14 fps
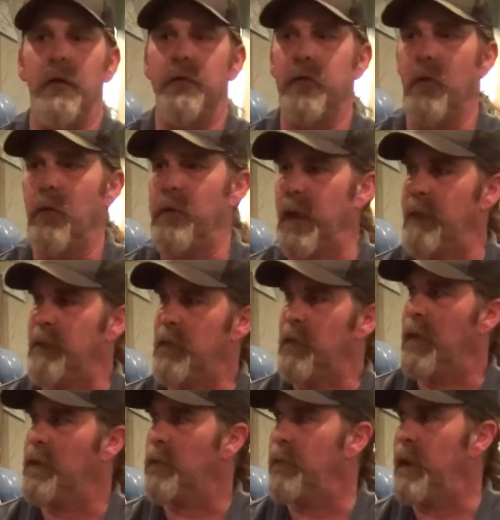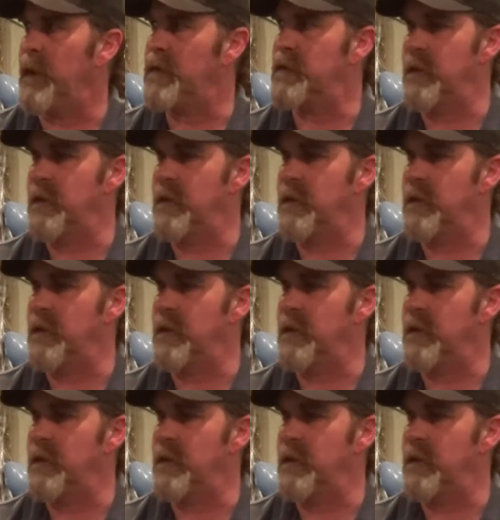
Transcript: So yeah, if you underpitched